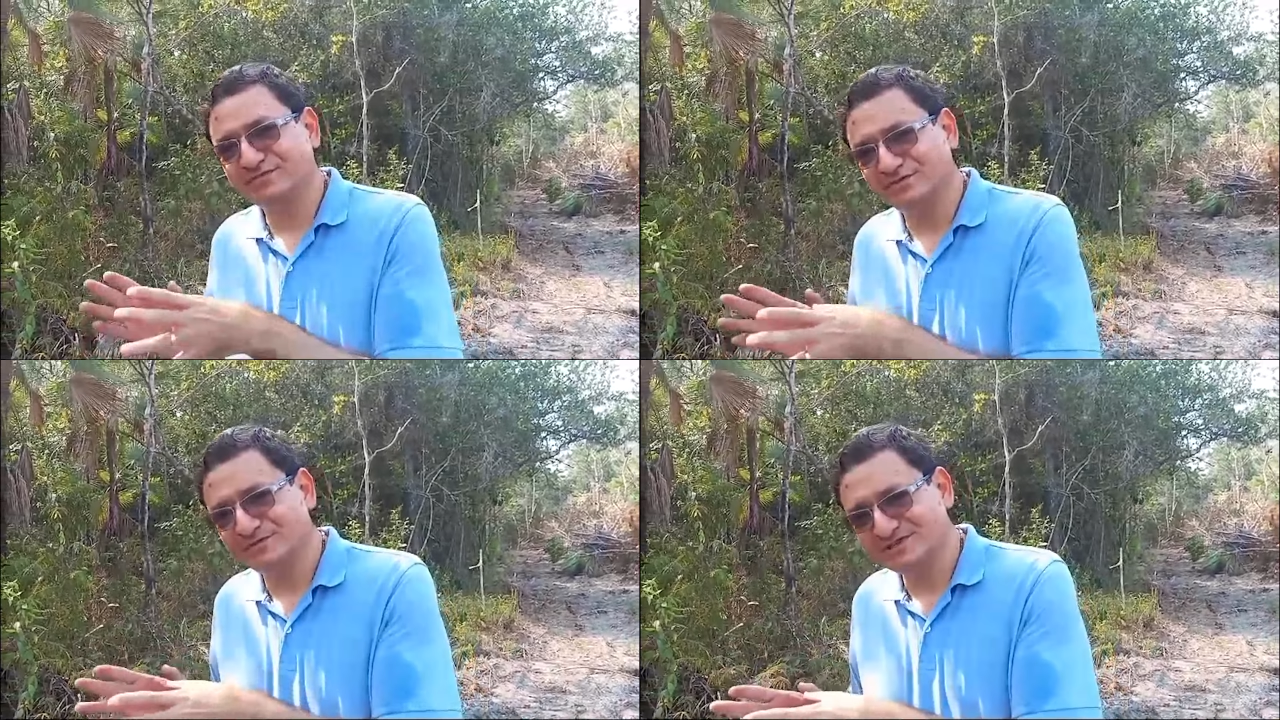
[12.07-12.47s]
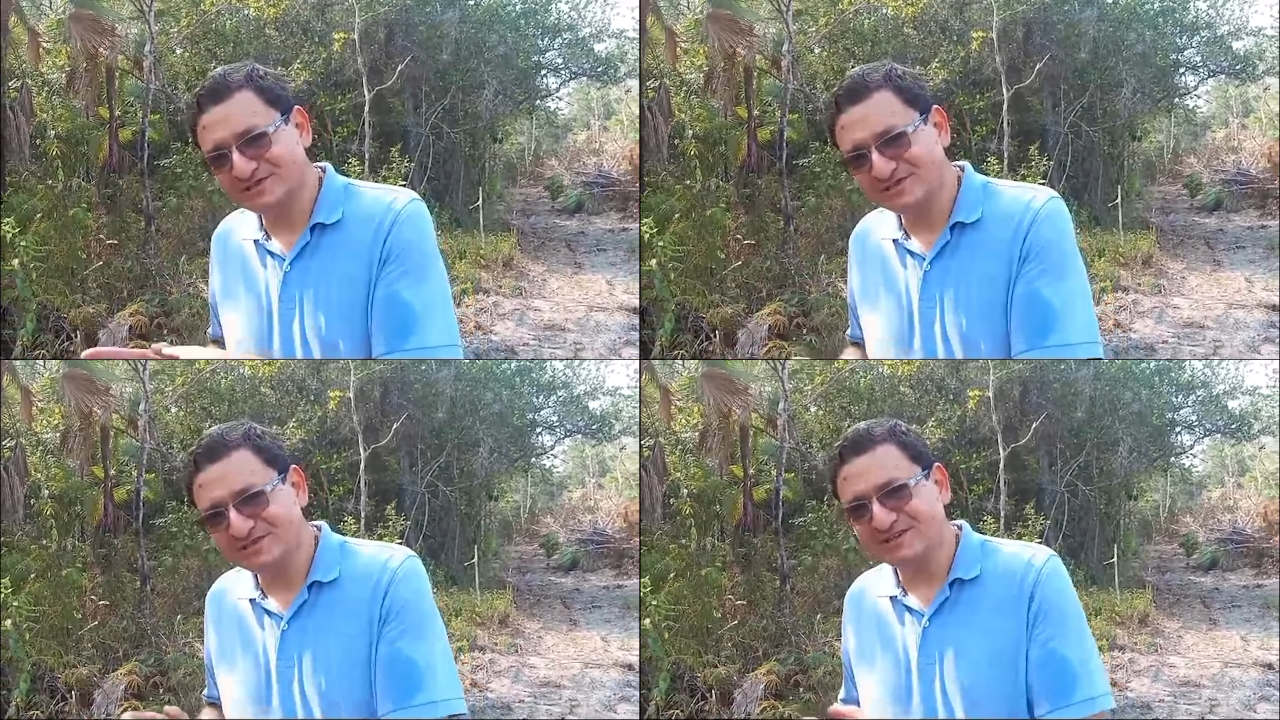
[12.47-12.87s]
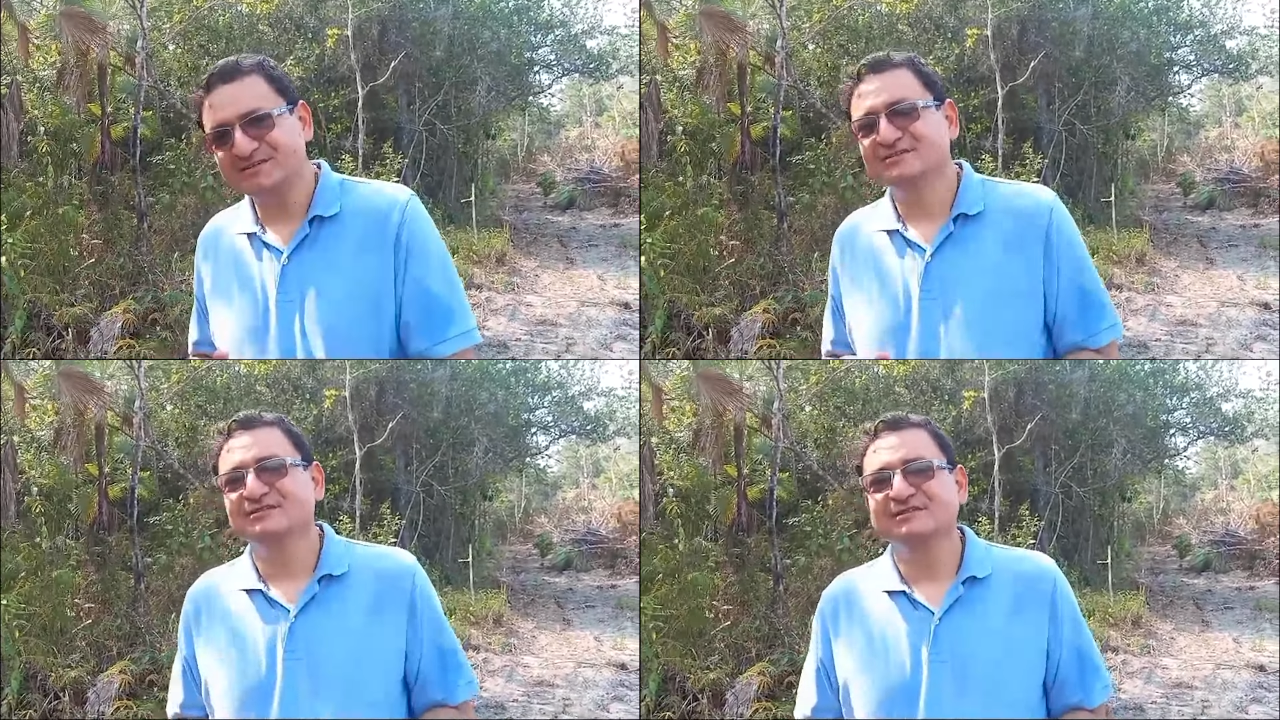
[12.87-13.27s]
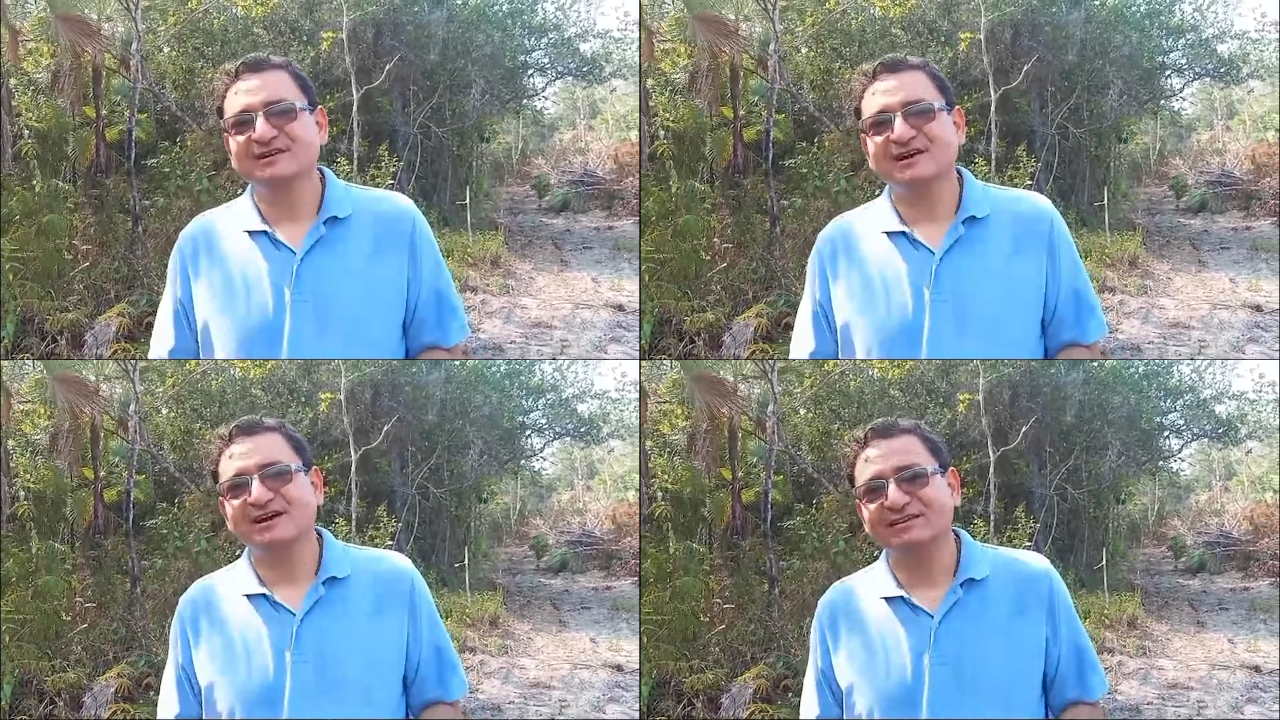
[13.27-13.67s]
for Miss Tina
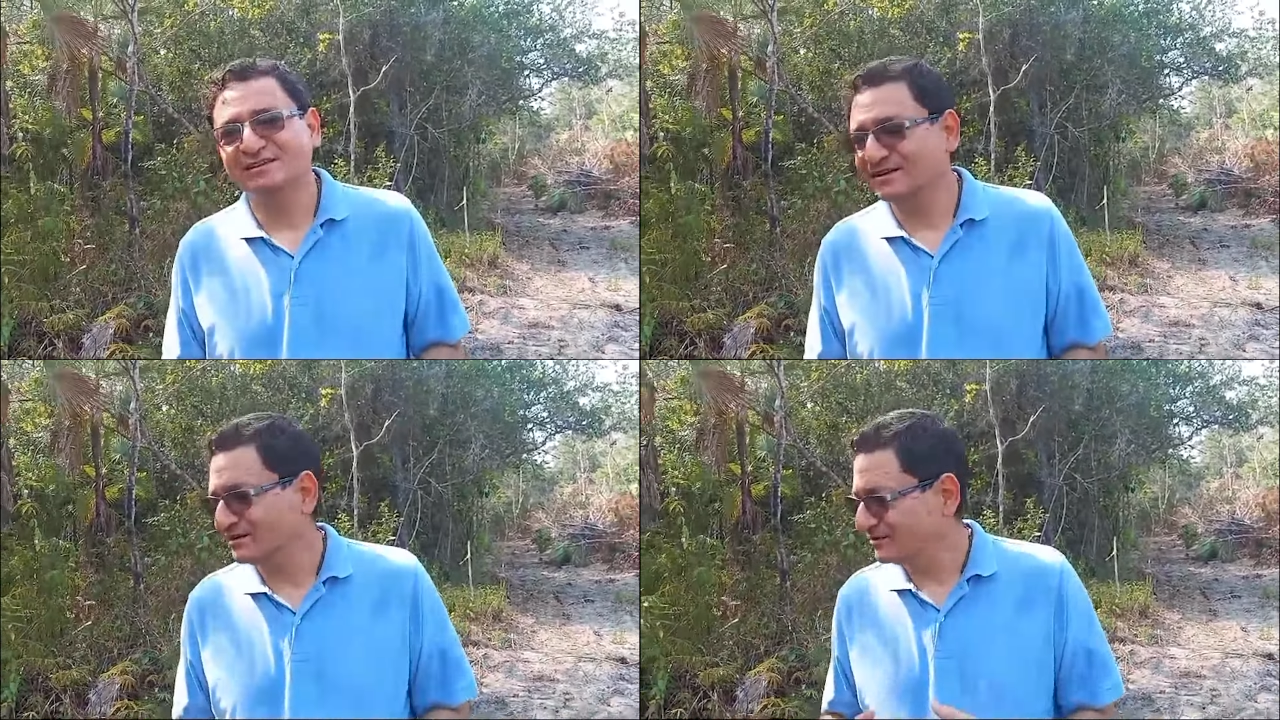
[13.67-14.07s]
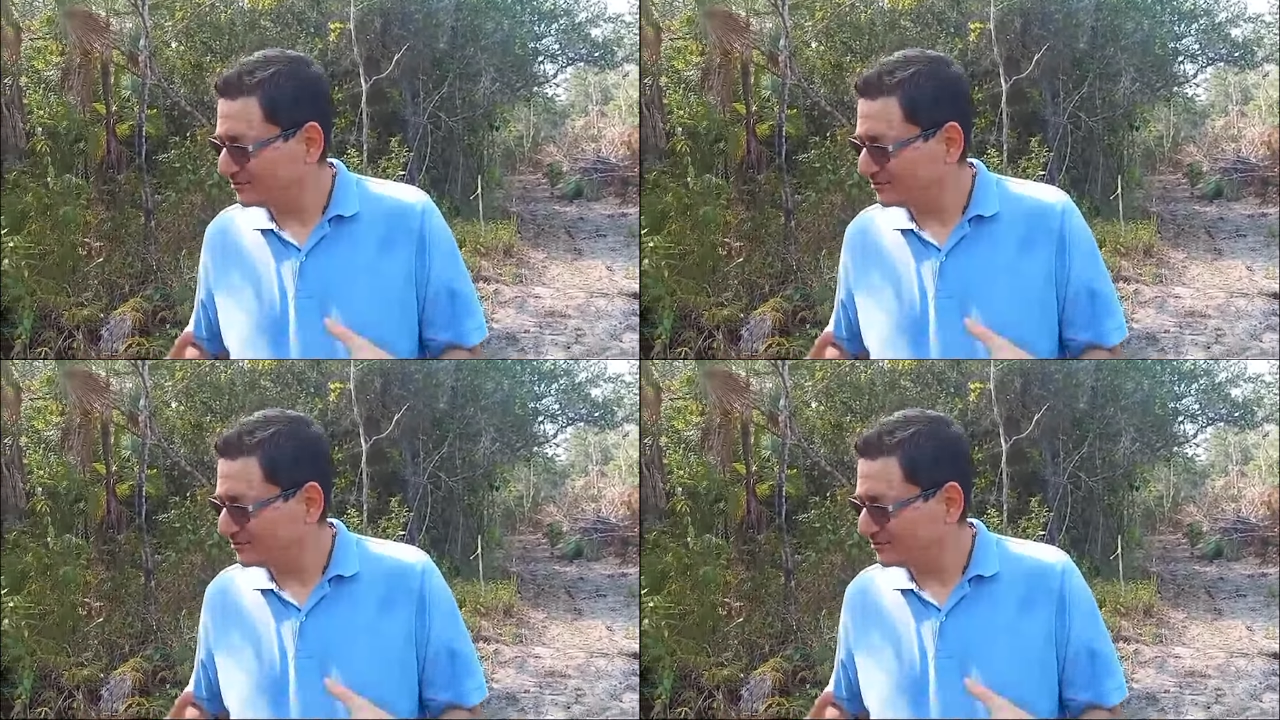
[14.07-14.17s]
and uh,